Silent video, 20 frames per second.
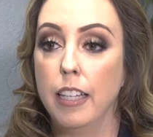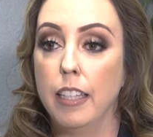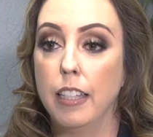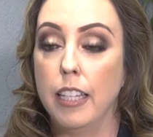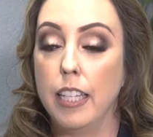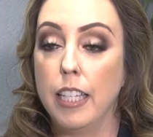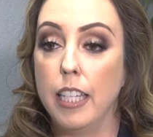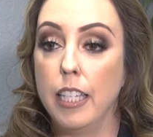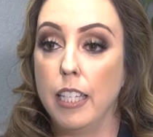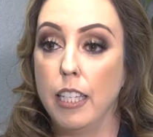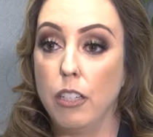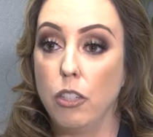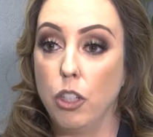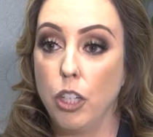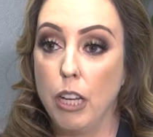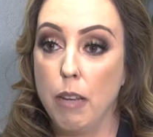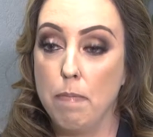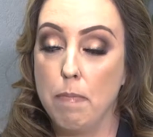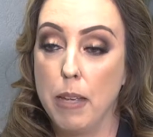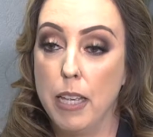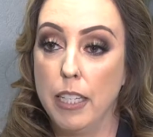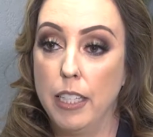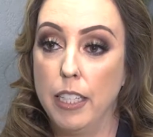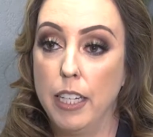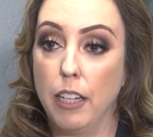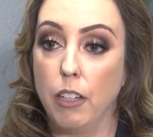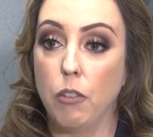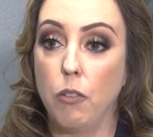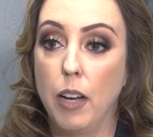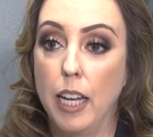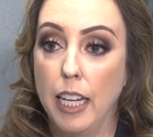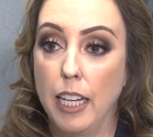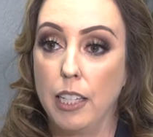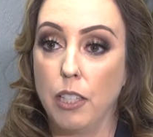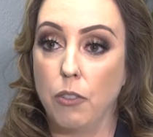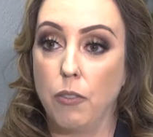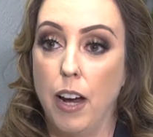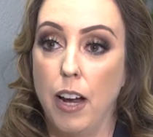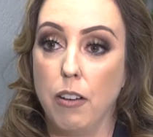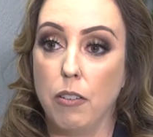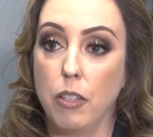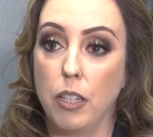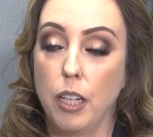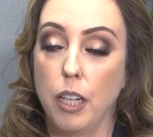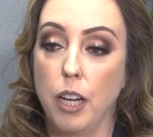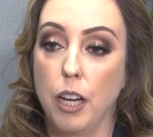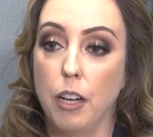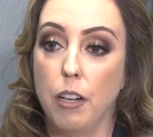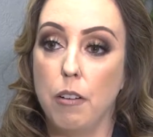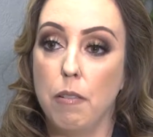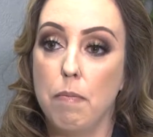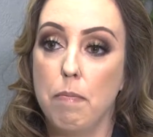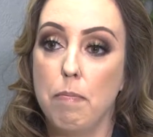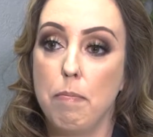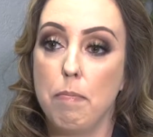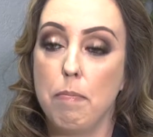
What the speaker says: This is the cheapest and quickest route to go